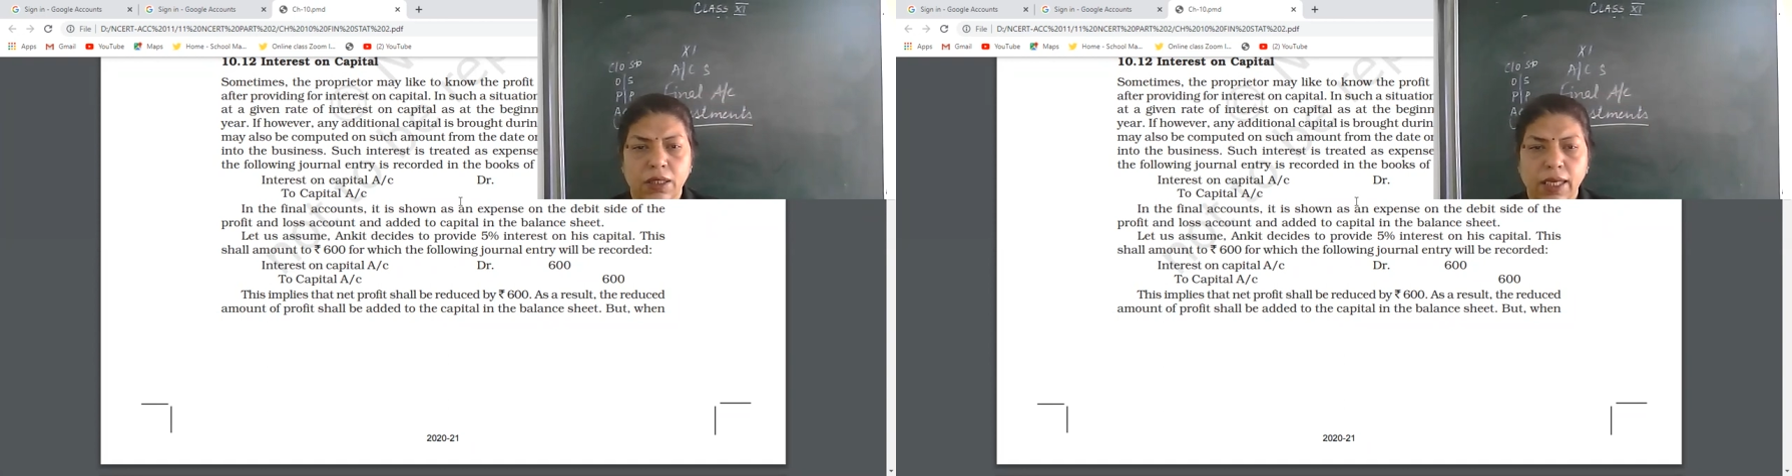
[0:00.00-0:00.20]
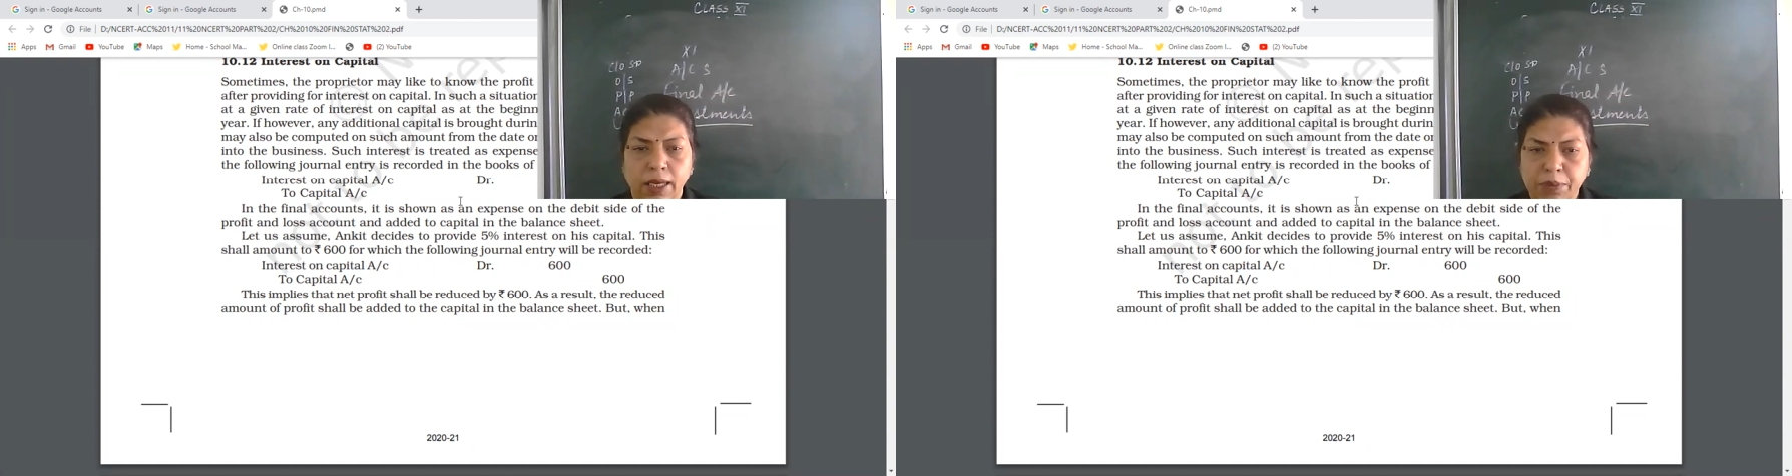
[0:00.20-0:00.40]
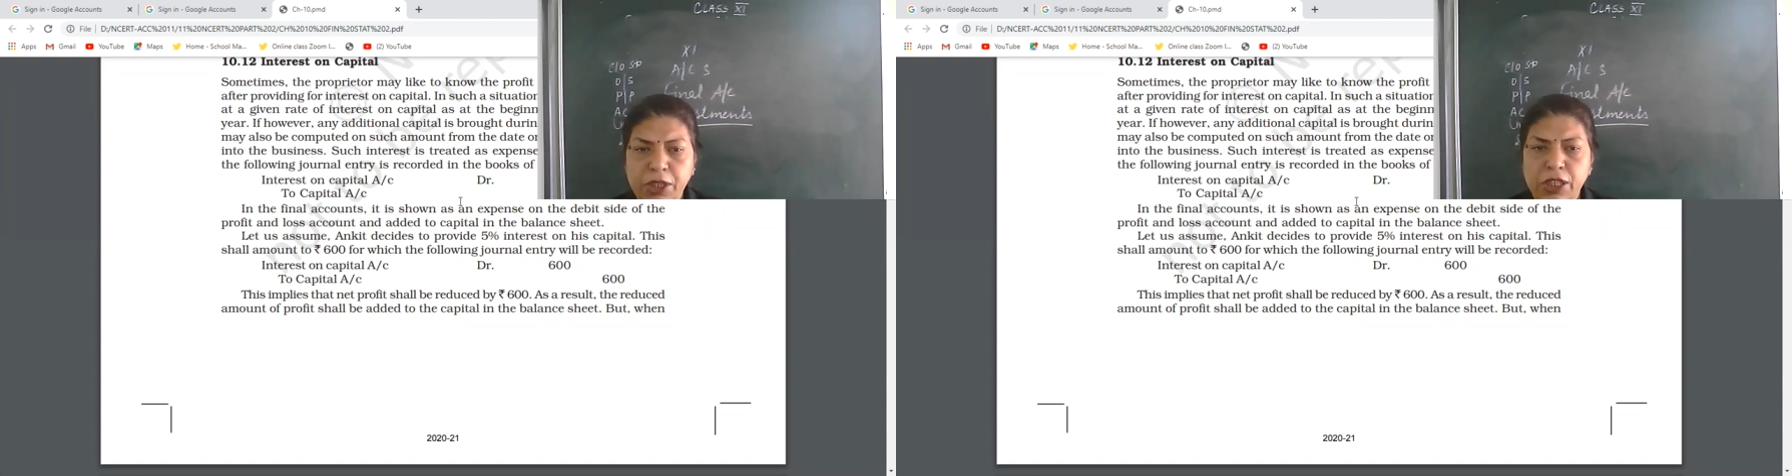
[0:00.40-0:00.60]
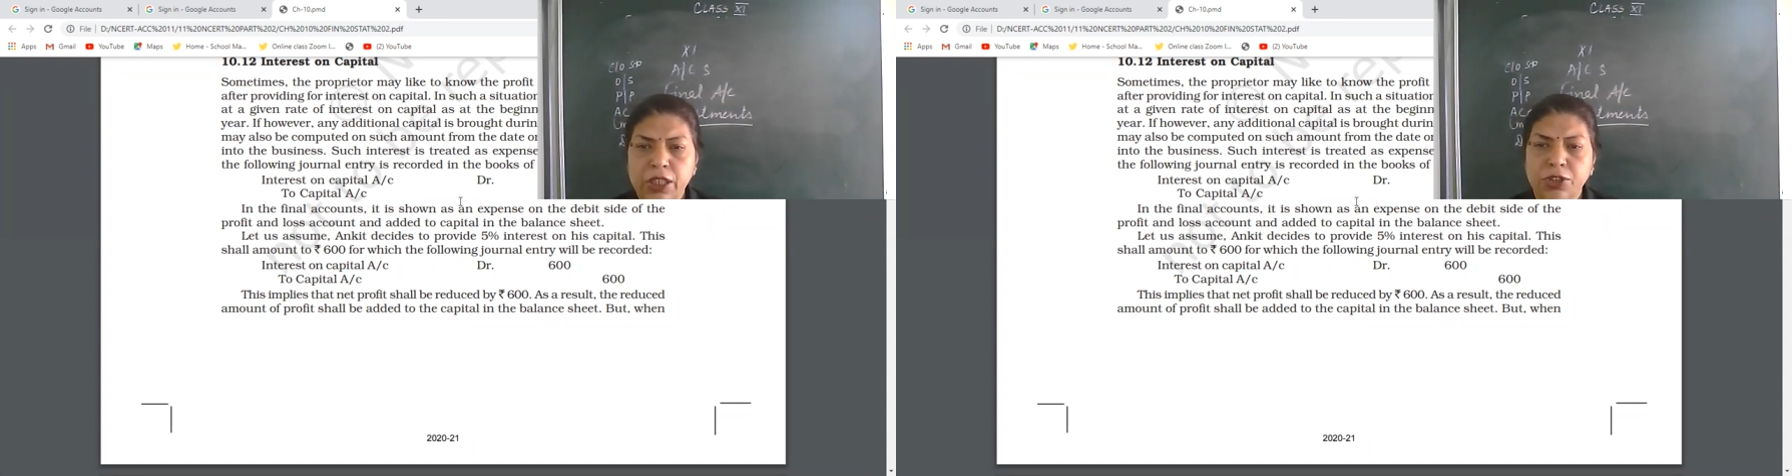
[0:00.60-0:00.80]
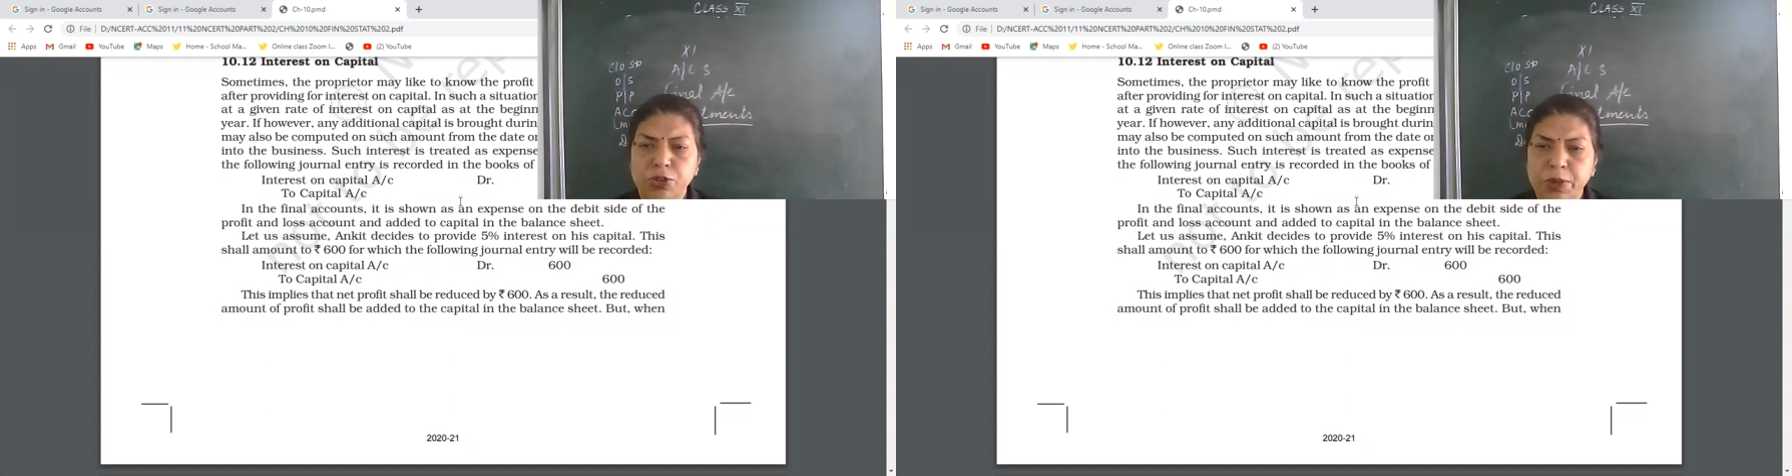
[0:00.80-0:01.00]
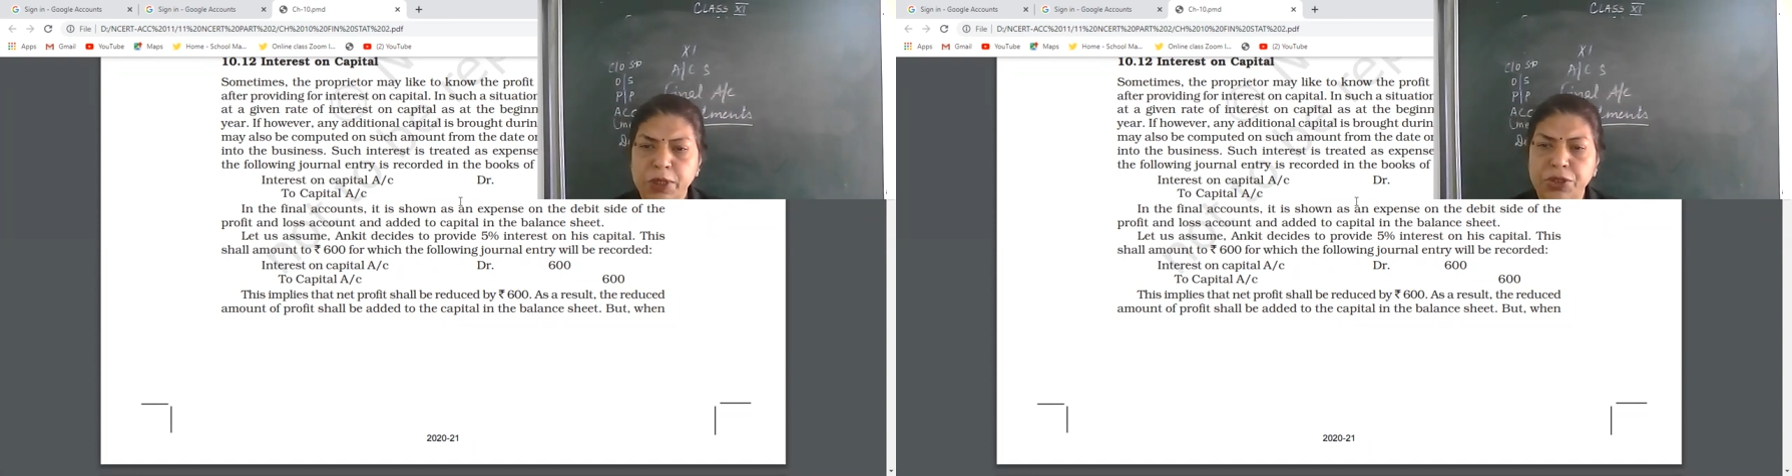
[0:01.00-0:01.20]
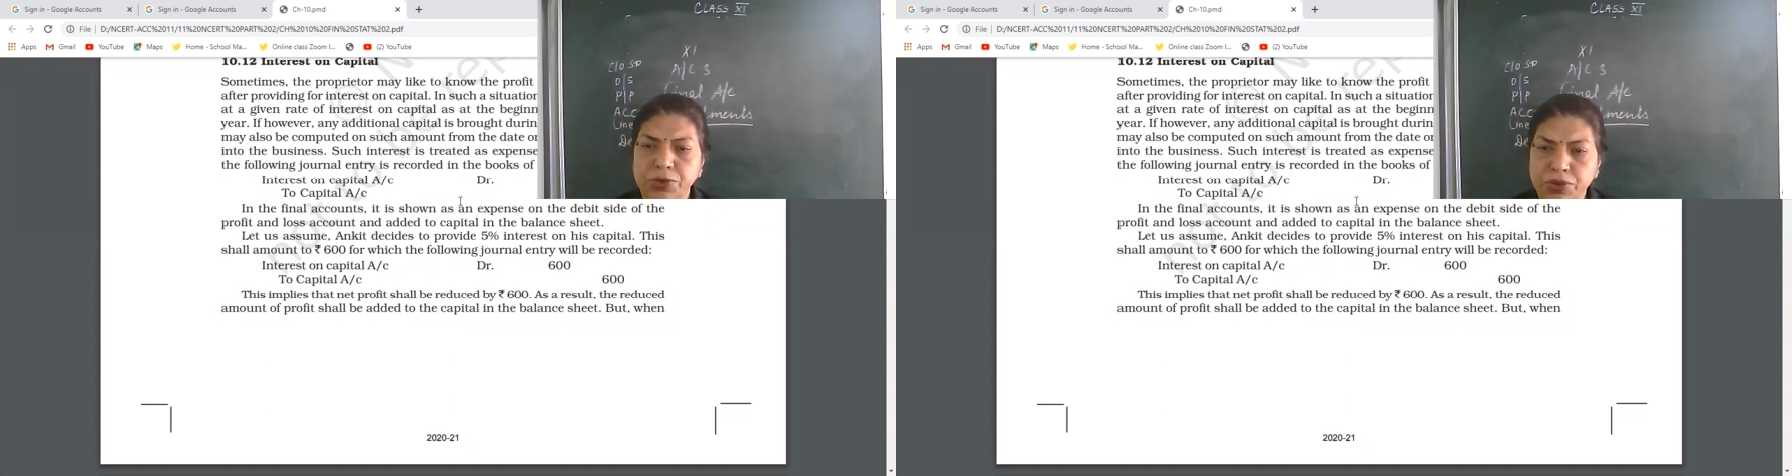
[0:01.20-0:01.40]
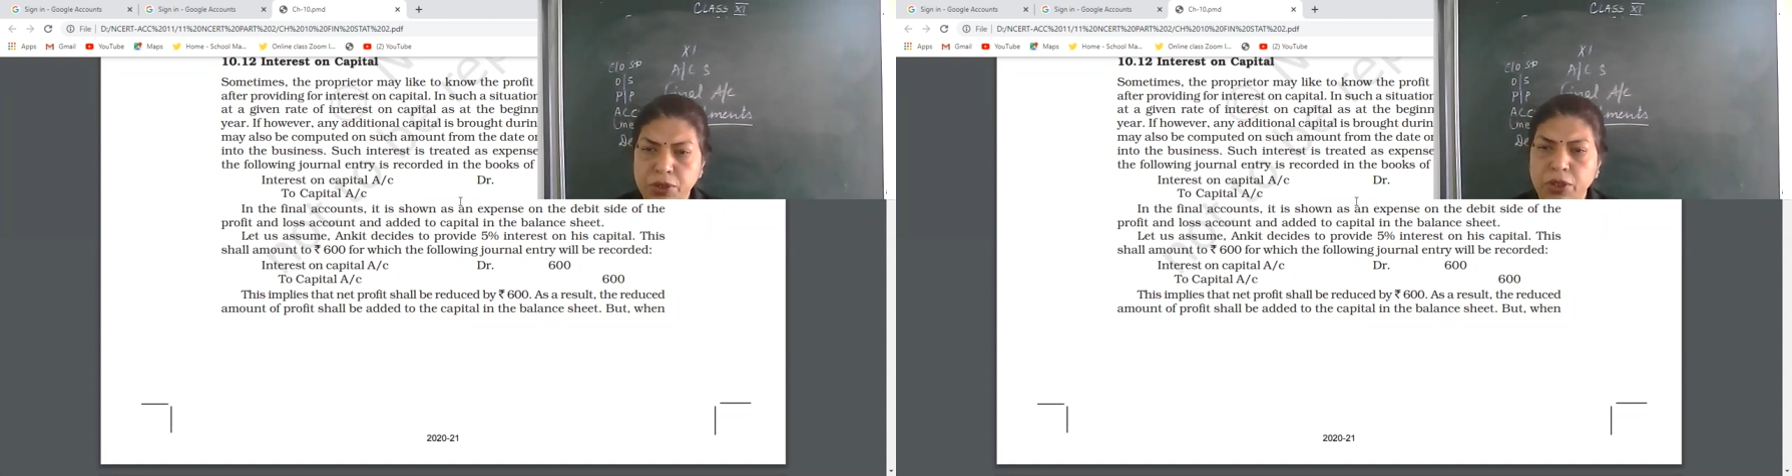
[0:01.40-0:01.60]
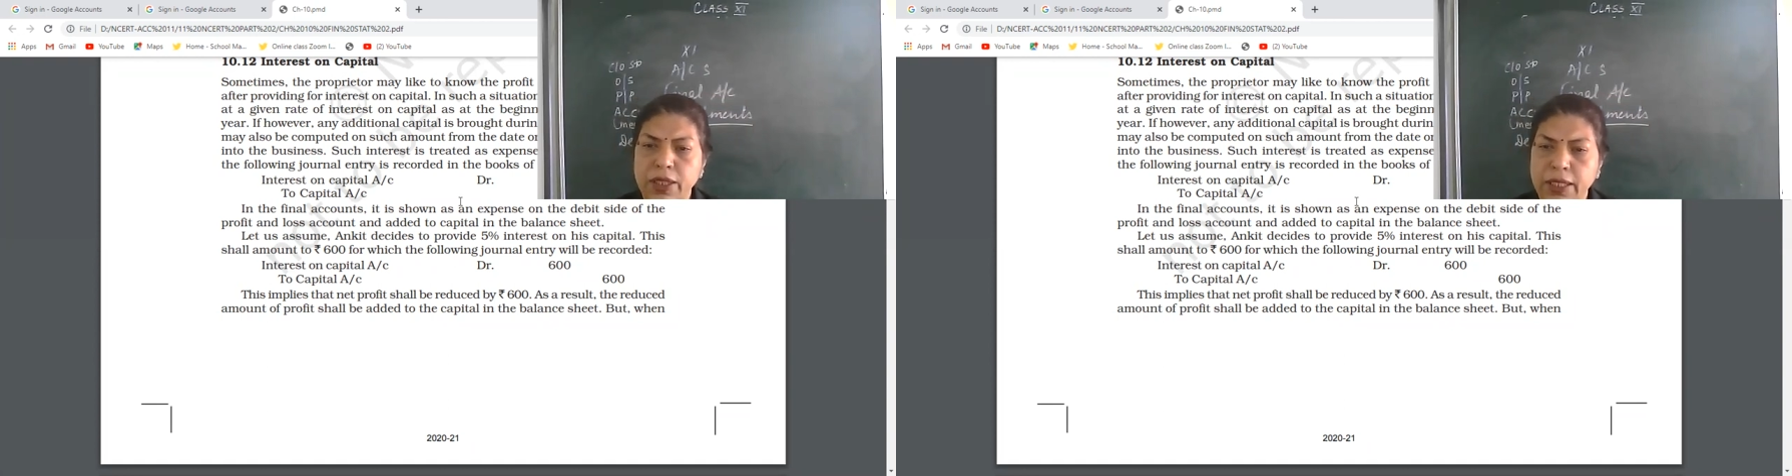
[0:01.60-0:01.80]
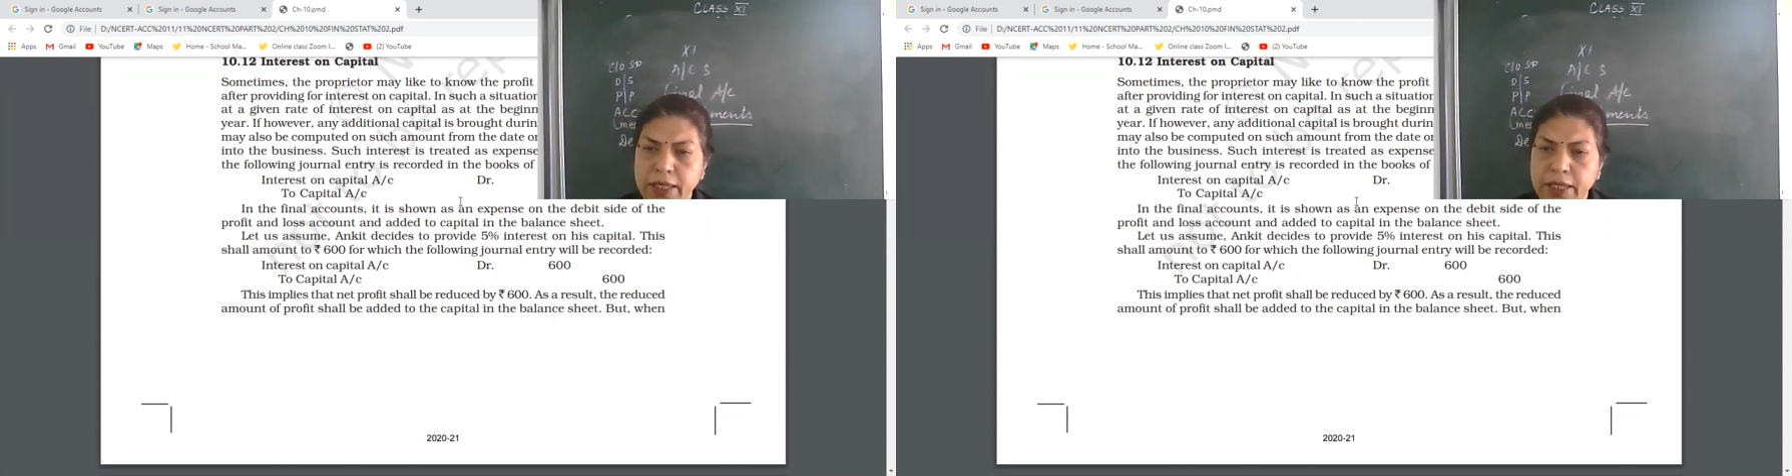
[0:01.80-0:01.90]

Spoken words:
capital to be shown on the